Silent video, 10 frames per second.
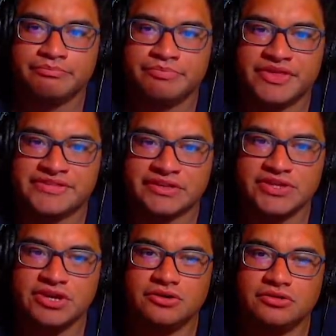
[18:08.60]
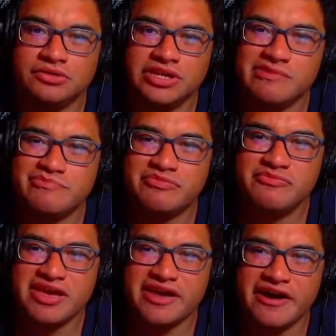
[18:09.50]
That's like the only
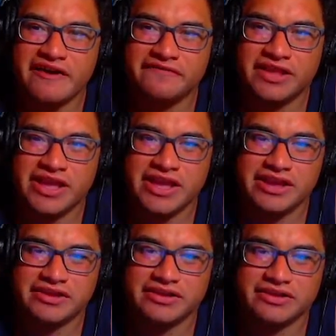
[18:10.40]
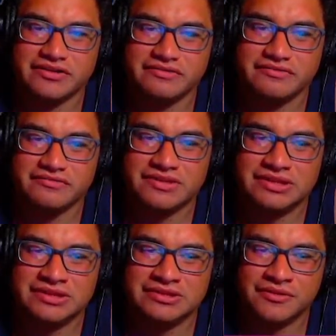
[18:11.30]
bit of like
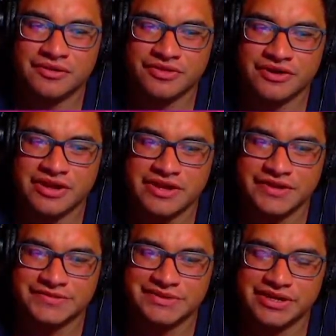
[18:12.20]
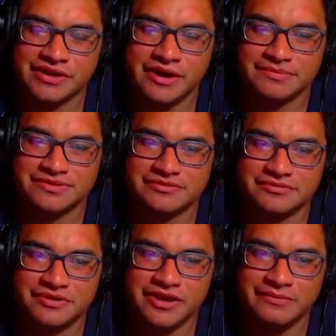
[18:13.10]
lore there is when it comes to
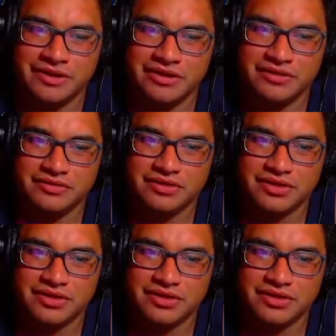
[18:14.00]
Rayman.